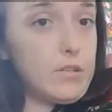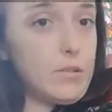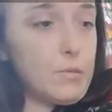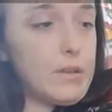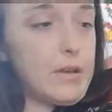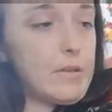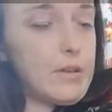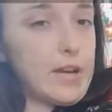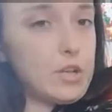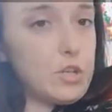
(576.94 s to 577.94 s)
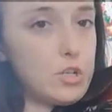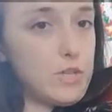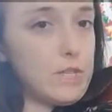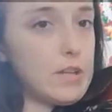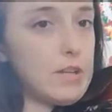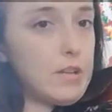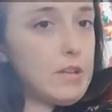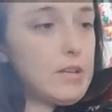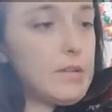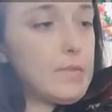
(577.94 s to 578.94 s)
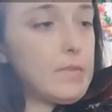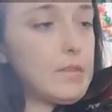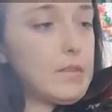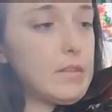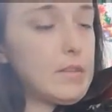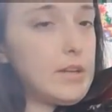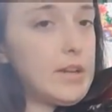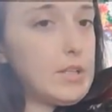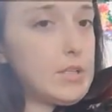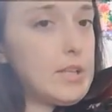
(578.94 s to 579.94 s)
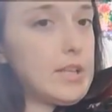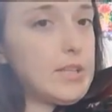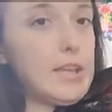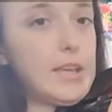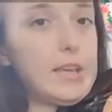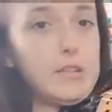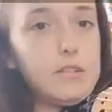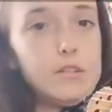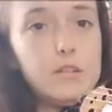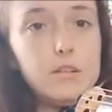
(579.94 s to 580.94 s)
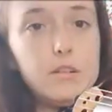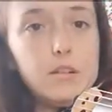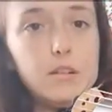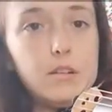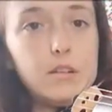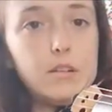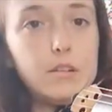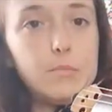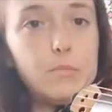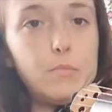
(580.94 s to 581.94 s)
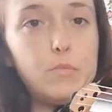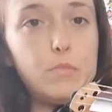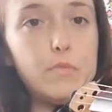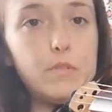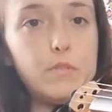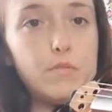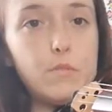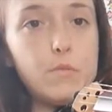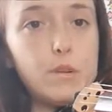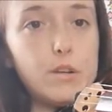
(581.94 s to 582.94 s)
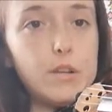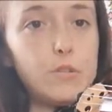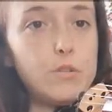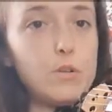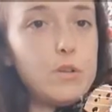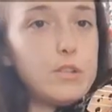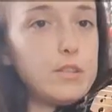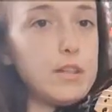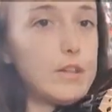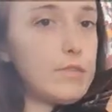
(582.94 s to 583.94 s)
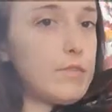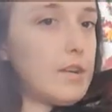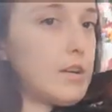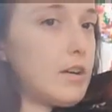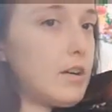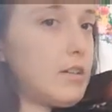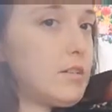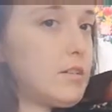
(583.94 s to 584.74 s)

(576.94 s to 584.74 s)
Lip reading: So without actually shifting, I just take the hand and I move it forward, and you'll notice that your finger,